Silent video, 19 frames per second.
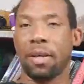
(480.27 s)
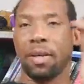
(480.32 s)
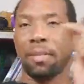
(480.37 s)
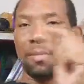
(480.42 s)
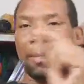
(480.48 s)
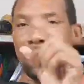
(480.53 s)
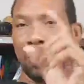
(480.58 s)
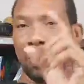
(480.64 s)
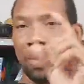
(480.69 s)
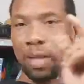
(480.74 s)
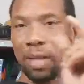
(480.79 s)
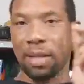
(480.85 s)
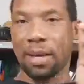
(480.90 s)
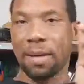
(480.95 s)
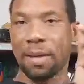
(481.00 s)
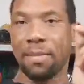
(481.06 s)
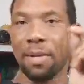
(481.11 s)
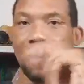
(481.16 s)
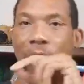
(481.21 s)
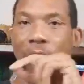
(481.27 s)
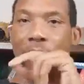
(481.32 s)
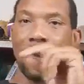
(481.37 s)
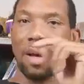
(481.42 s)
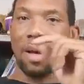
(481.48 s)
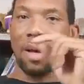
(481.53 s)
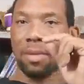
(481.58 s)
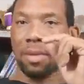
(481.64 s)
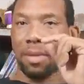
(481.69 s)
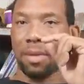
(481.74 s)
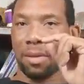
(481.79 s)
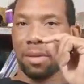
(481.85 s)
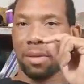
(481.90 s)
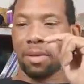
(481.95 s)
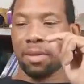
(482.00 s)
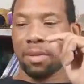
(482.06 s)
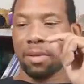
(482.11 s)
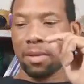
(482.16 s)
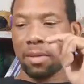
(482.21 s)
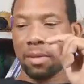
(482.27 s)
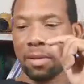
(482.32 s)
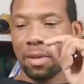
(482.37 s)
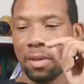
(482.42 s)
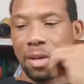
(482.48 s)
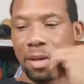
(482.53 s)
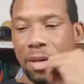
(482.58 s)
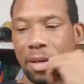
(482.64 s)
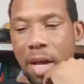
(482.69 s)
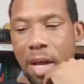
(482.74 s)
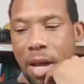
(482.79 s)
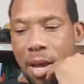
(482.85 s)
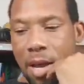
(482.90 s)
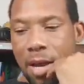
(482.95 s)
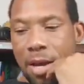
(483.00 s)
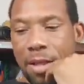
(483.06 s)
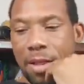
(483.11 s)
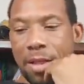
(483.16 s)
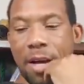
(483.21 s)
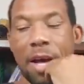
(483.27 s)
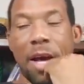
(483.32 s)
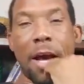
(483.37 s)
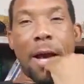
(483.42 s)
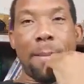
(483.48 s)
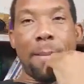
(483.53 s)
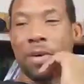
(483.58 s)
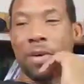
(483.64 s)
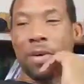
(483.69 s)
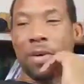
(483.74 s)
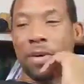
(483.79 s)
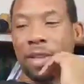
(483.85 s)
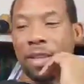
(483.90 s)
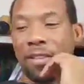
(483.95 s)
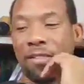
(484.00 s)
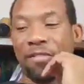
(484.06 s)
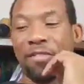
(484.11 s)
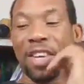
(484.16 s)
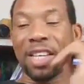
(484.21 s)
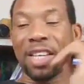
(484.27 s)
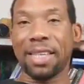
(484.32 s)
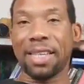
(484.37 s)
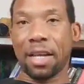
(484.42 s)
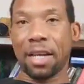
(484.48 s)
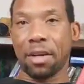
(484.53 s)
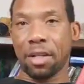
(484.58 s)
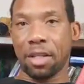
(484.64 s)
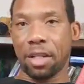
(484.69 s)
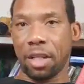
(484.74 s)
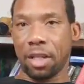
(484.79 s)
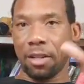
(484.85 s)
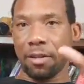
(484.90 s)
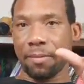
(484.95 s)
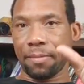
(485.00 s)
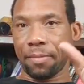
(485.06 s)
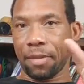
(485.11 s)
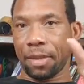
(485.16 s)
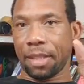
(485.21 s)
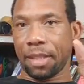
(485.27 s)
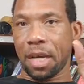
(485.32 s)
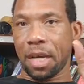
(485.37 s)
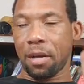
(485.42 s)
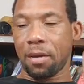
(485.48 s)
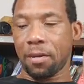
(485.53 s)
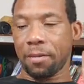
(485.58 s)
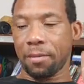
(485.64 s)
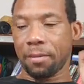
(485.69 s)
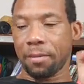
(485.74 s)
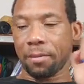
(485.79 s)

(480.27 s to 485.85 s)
between them and the ground. The hub or the fixed energy center